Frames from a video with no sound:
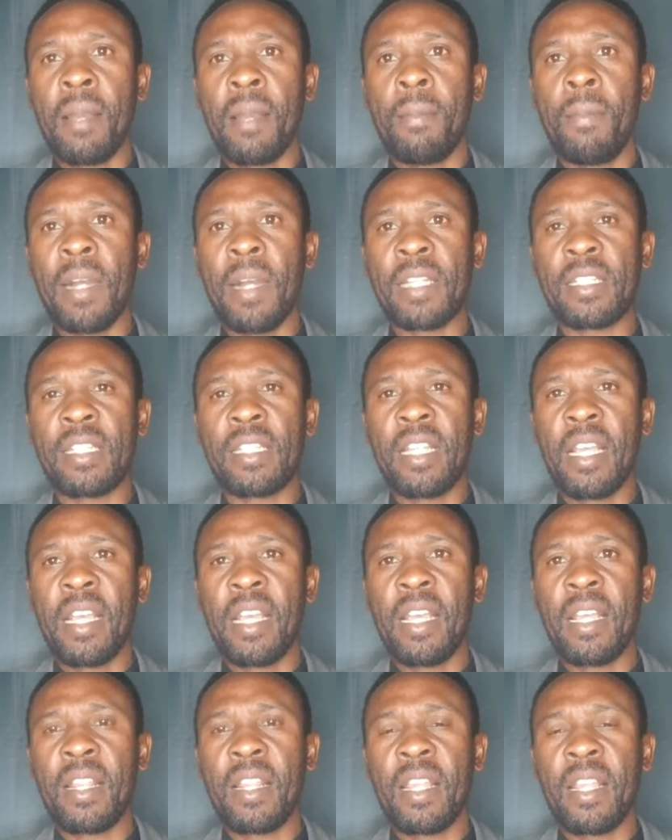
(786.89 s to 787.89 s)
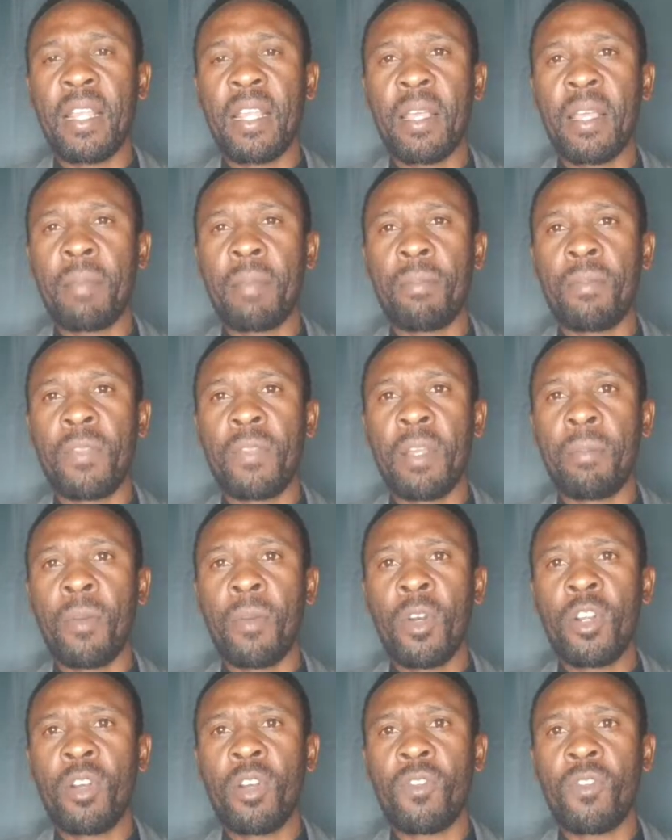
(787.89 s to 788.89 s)
But the
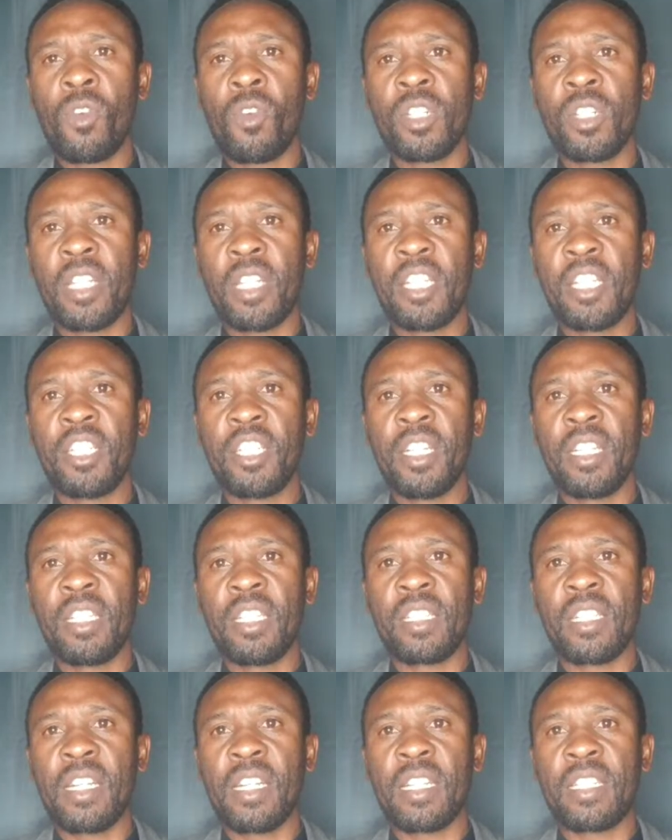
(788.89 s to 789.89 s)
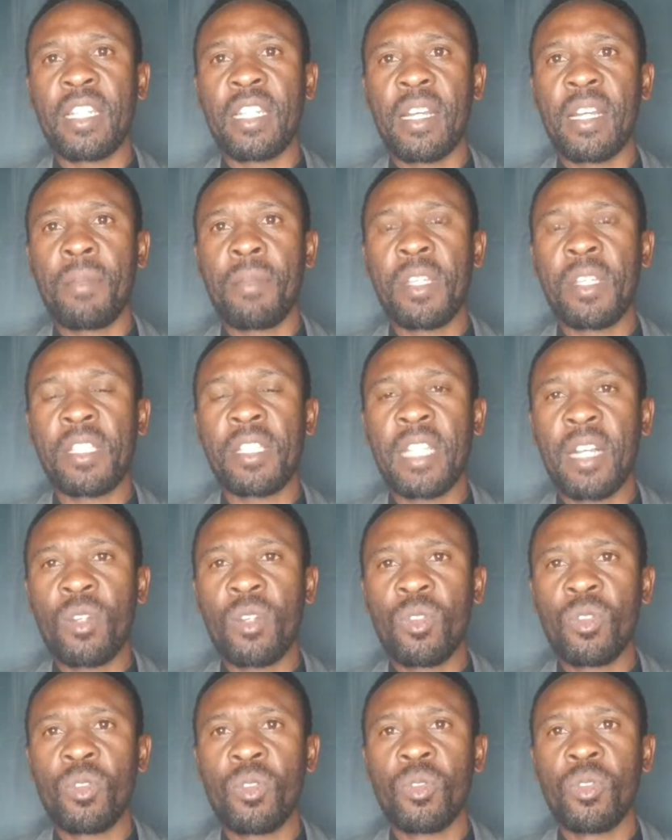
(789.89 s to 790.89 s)
bone of contention is that Mr.
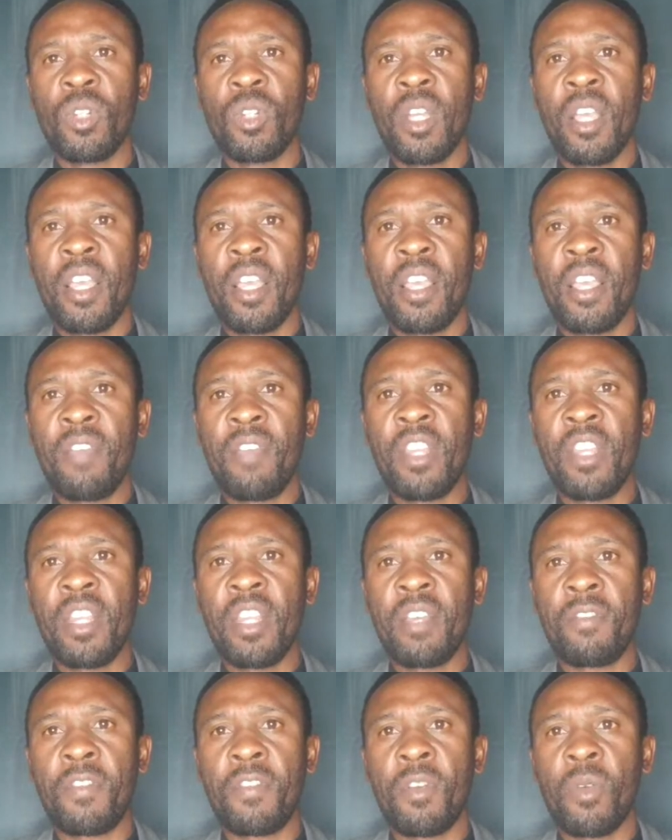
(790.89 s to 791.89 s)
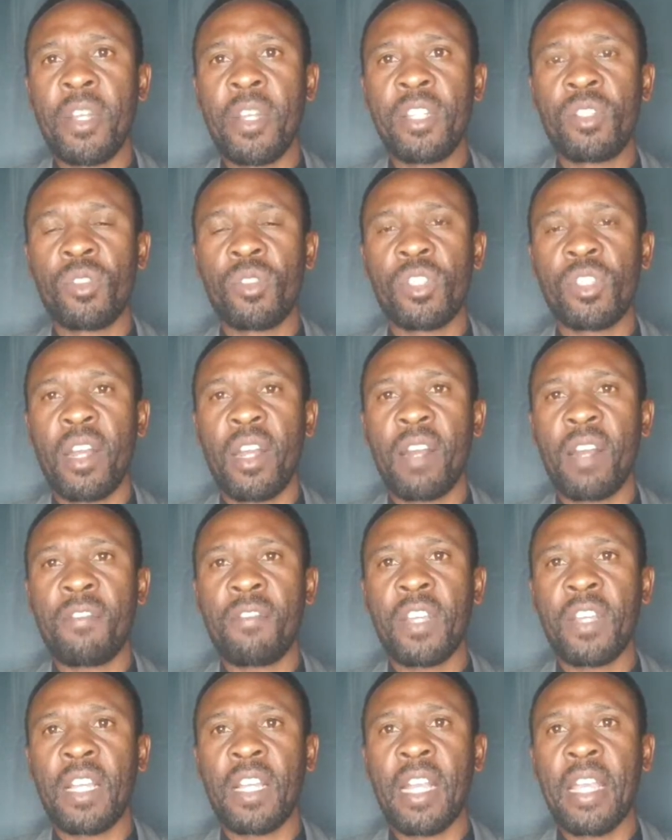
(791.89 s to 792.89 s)
Lungu, even if he went to South
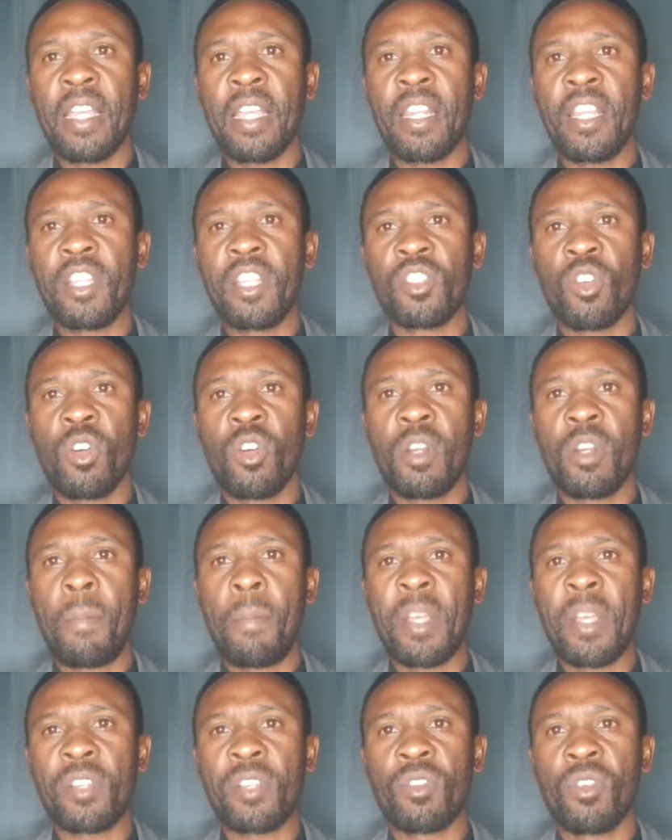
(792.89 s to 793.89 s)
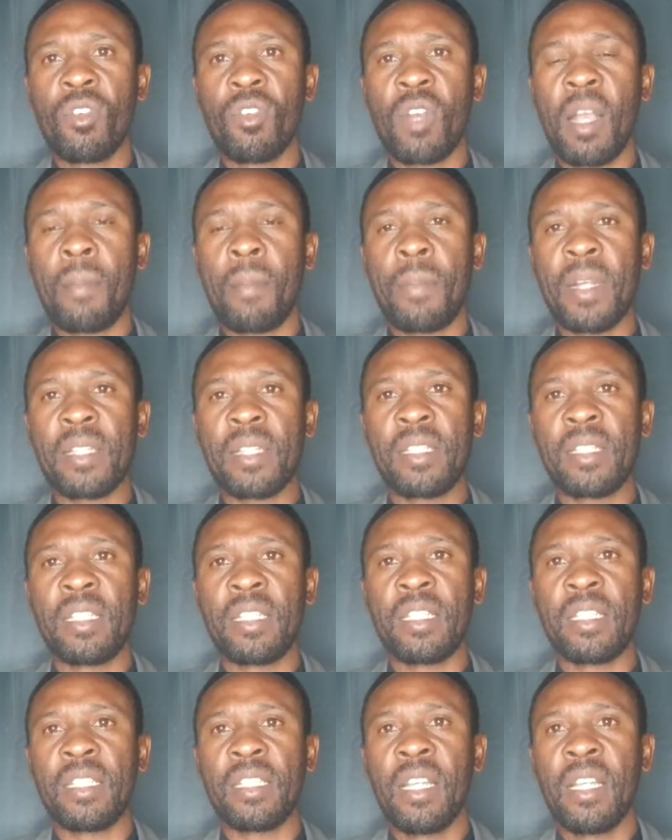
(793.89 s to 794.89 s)
Africa in his own personal capacity,